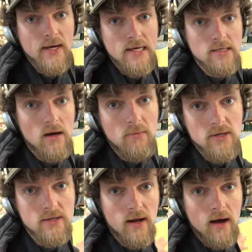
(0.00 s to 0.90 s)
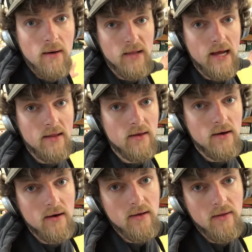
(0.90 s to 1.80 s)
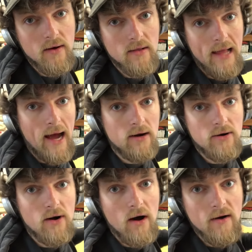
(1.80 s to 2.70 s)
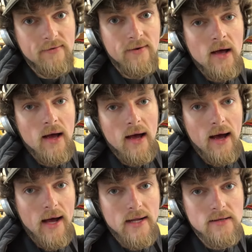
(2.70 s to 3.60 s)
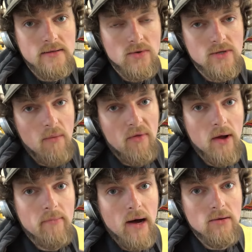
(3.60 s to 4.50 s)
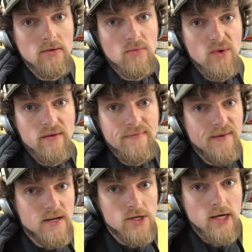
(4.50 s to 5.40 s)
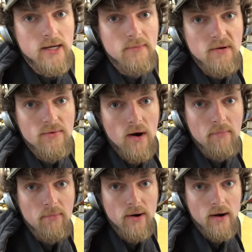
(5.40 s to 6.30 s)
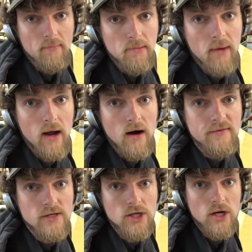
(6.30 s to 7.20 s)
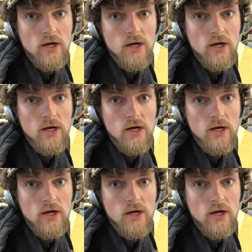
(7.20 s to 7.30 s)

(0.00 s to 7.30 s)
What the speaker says: so I'm just gonna plane the lacquer off and do something about refinishing it before I put it up in my office.